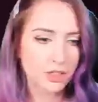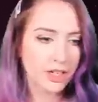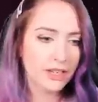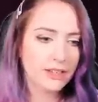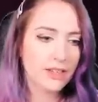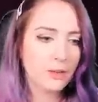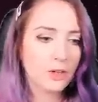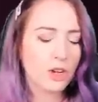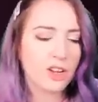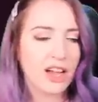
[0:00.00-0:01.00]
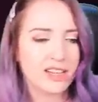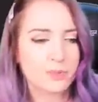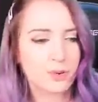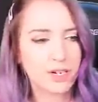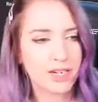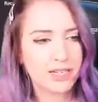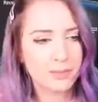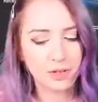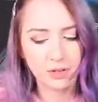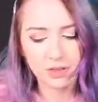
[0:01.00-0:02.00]
you can download online. It's pretty easy.
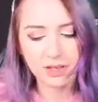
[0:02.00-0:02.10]
But the only thing I